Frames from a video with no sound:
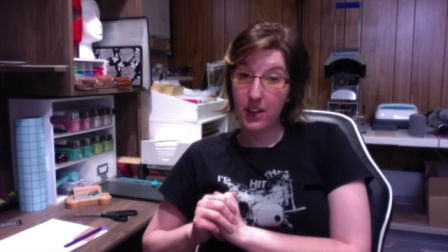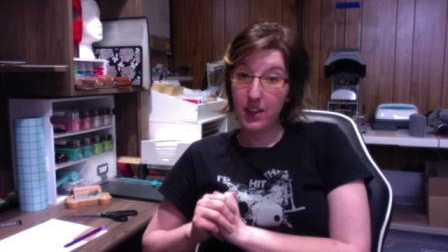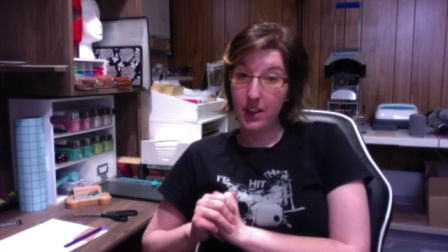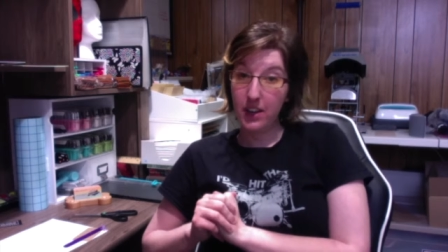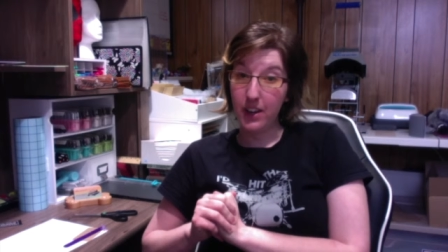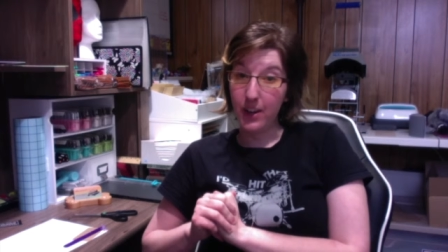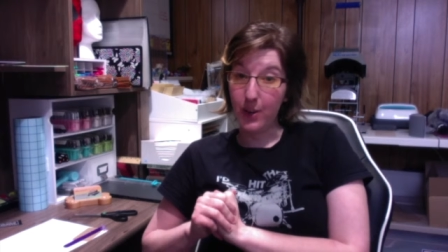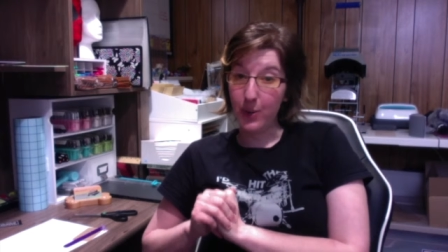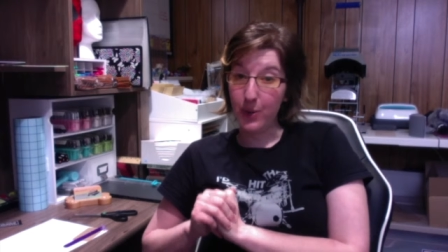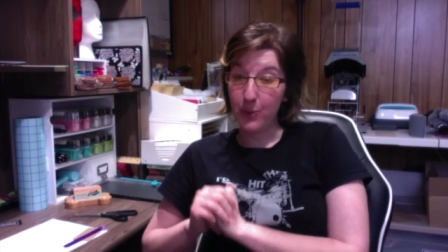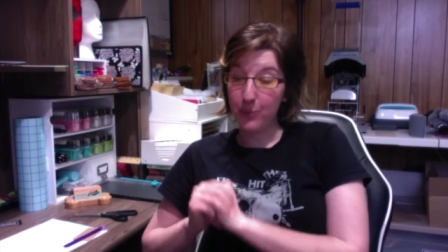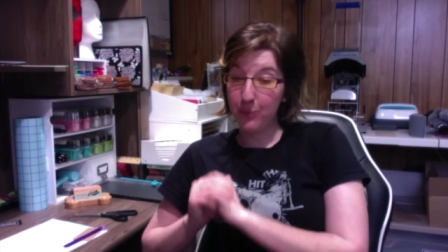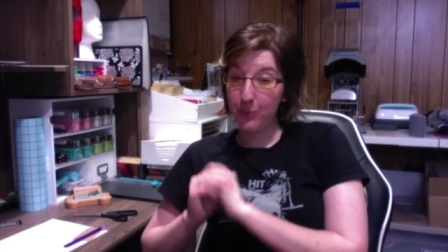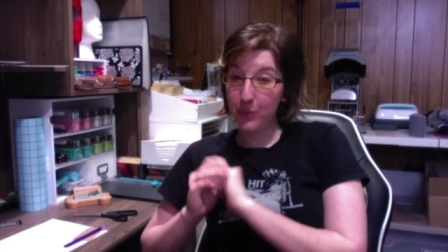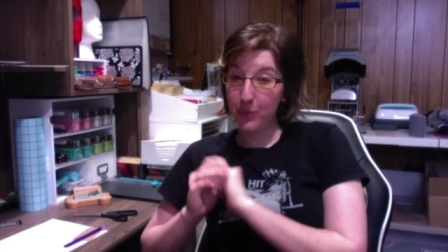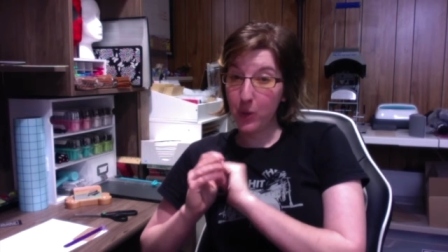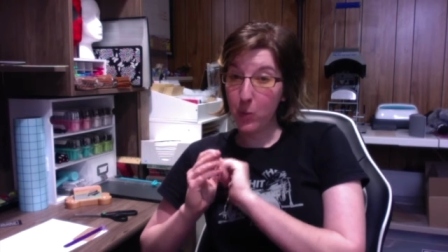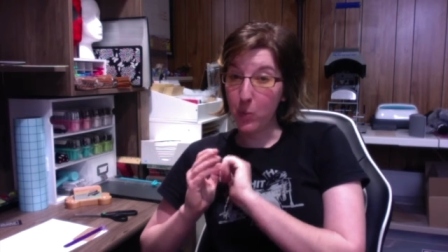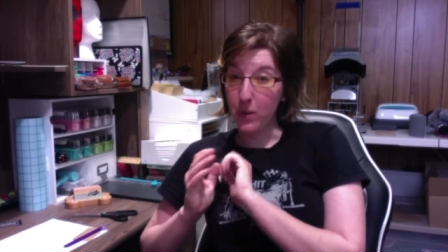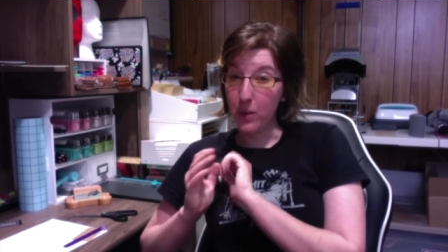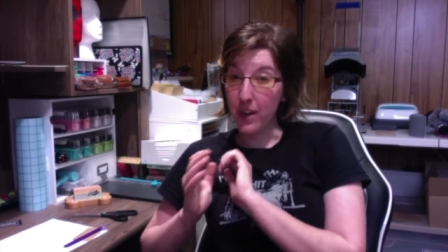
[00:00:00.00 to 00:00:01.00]
Now,
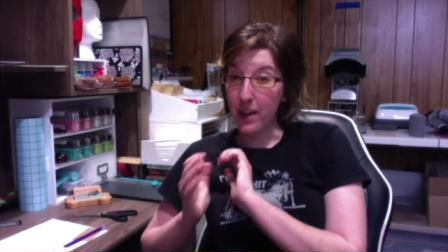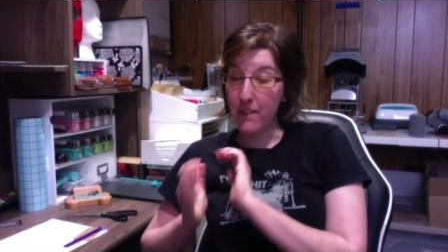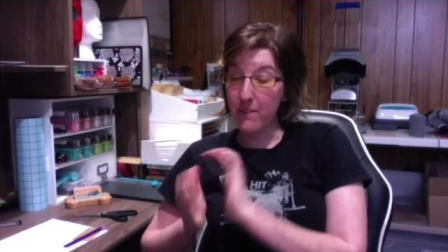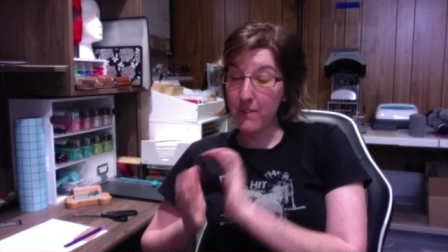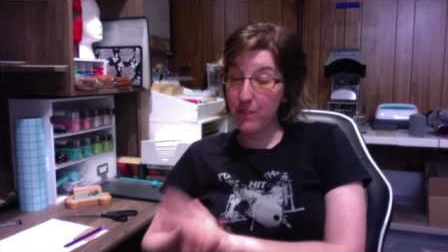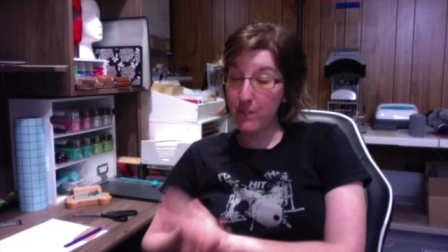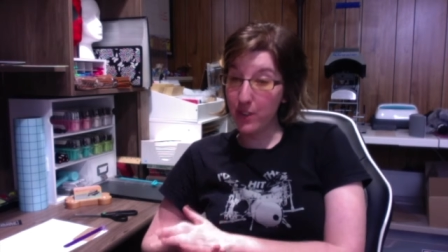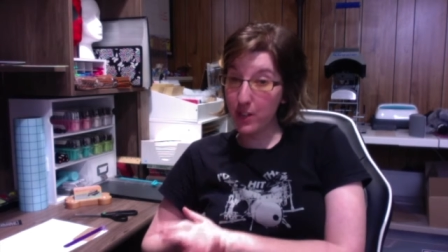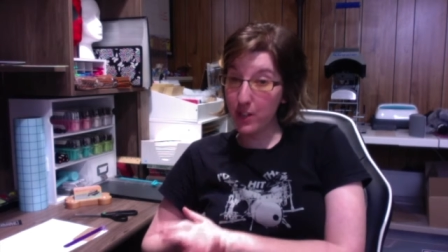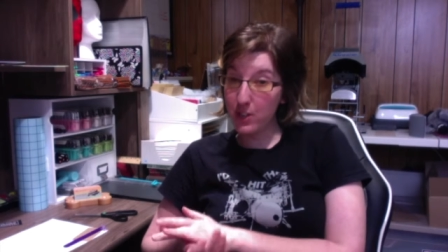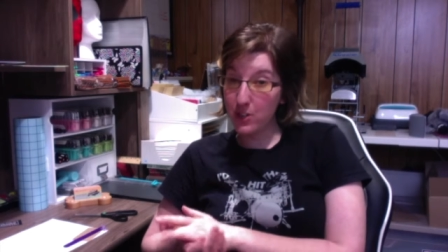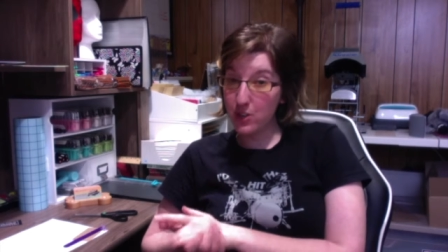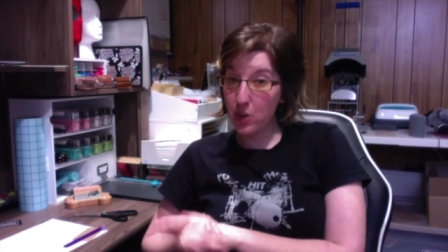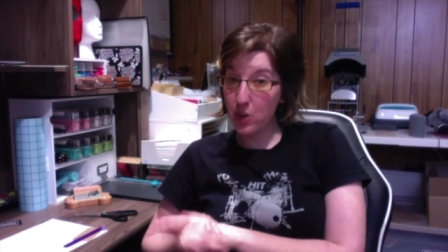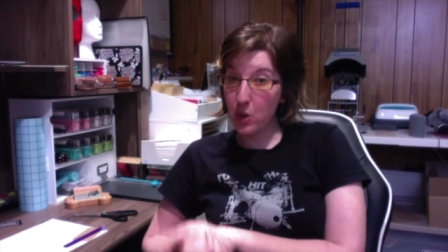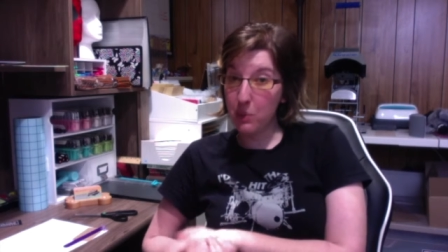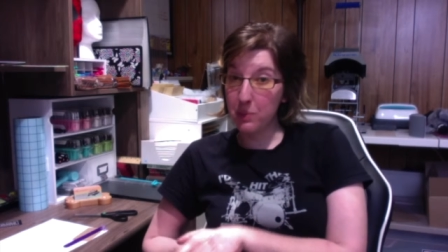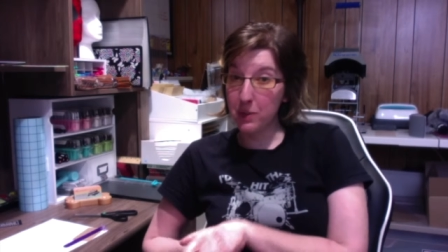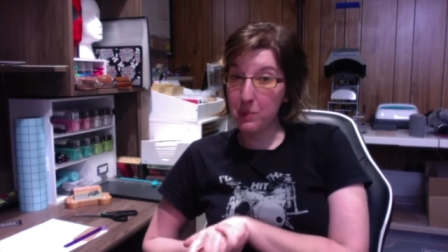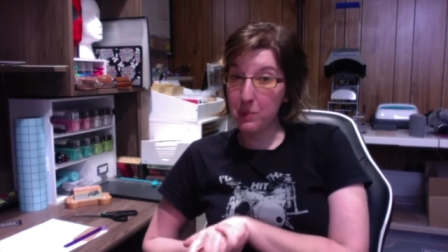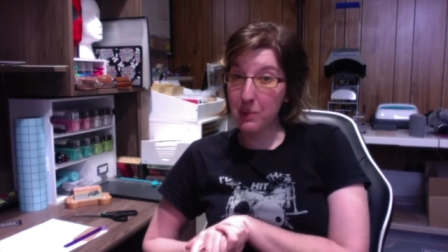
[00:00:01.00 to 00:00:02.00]
when I first
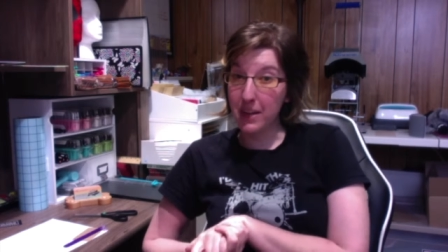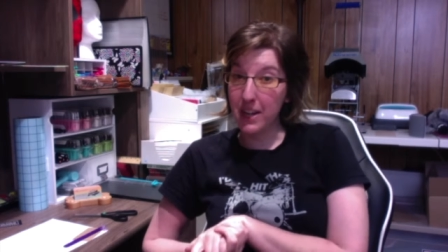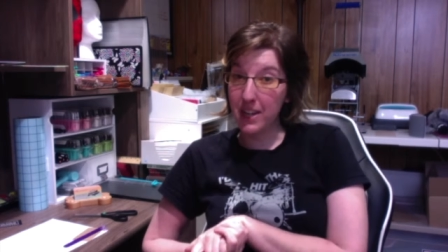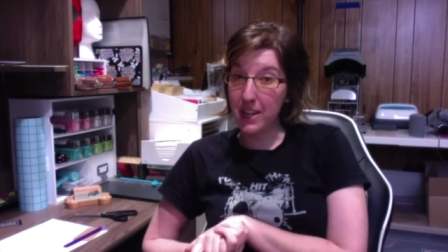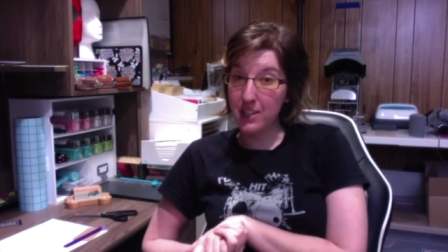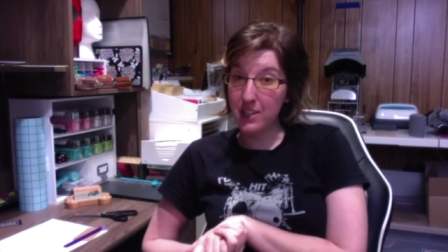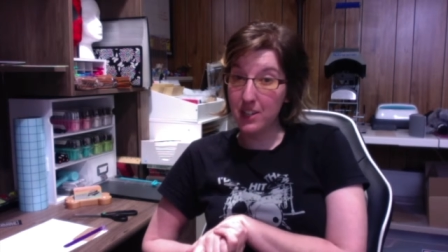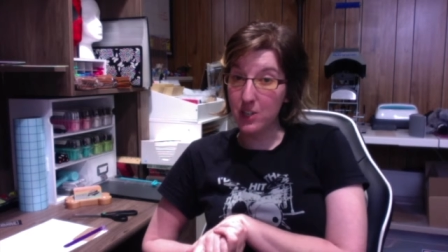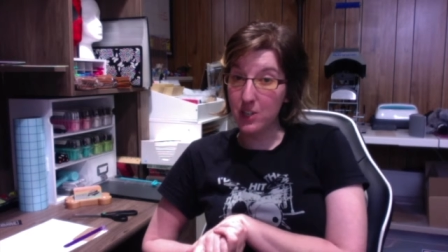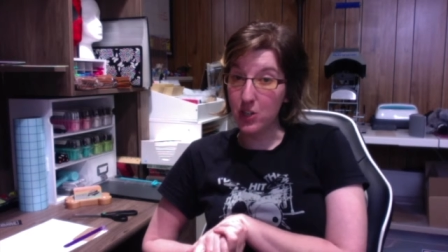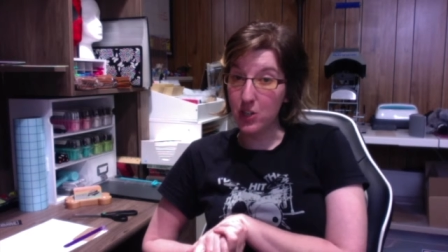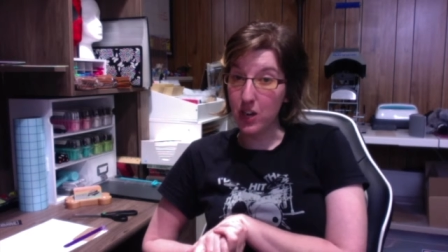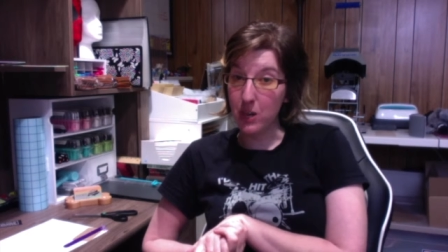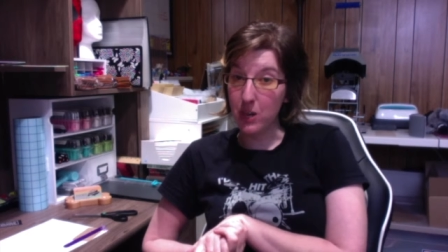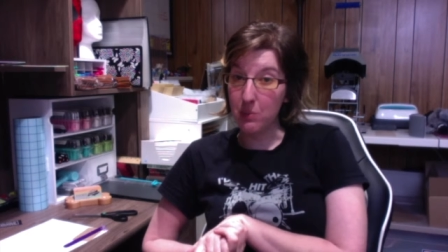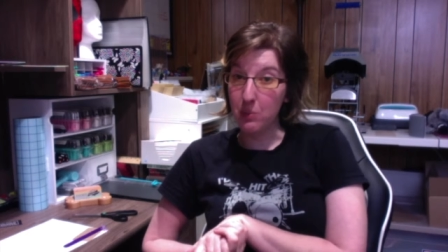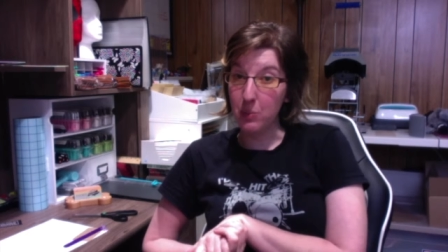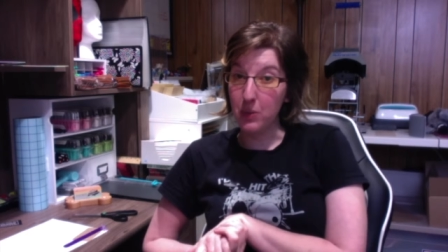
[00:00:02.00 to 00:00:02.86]
opened my Etsy shop,